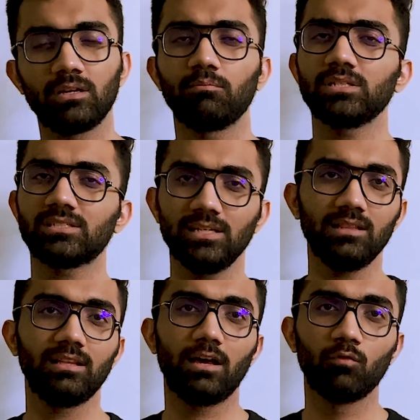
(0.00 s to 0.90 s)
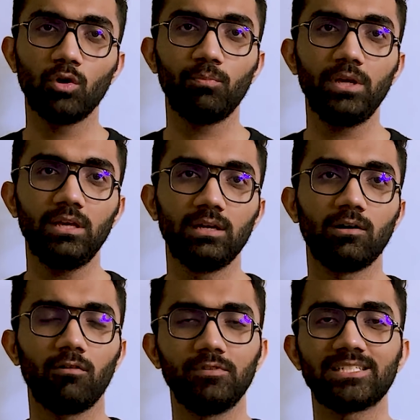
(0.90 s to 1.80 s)
But still, there would be
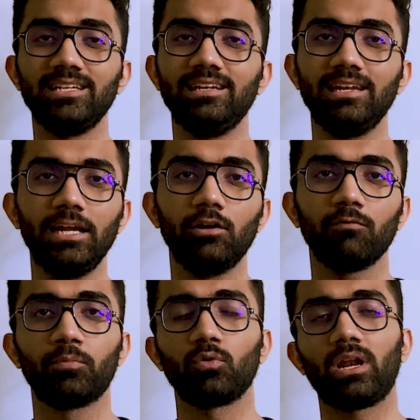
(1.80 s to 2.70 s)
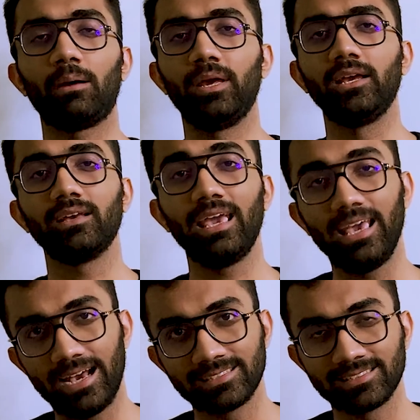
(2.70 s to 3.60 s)
obviously need of programming AI